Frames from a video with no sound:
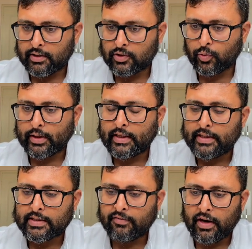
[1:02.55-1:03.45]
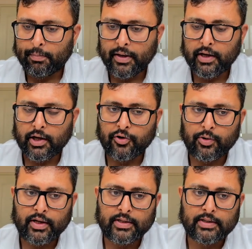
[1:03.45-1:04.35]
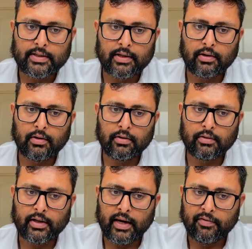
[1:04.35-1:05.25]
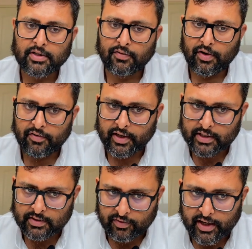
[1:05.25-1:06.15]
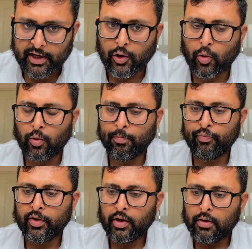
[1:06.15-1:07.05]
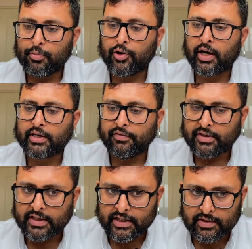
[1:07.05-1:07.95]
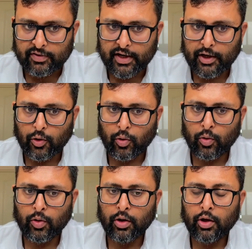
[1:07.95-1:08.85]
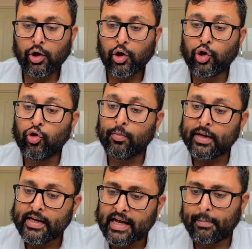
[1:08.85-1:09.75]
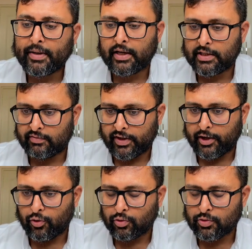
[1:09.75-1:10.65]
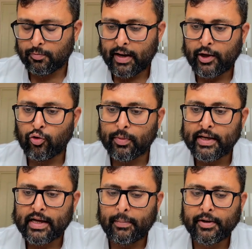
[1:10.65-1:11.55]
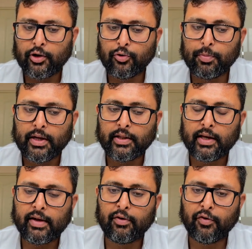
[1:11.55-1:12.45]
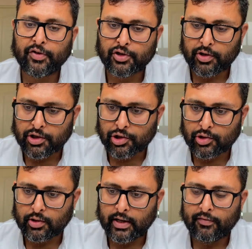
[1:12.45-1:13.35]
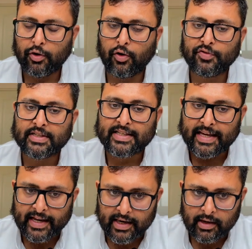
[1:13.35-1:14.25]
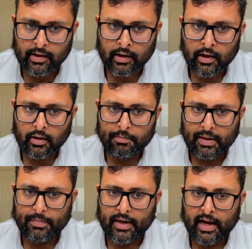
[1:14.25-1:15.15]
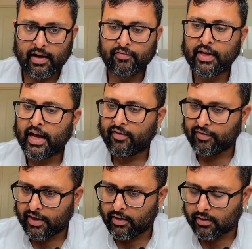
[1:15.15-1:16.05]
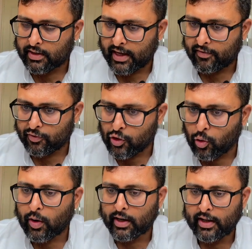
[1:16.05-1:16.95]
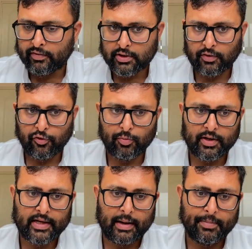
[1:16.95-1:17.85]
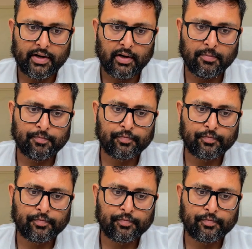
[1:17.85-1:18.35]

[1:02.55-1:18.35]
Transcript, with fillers: So in these developing countries, the levels of living is very low, productivity is very low, human capital is very low. So by human capital you mean the level of education, level of skill people have. They have lower levels of human capital.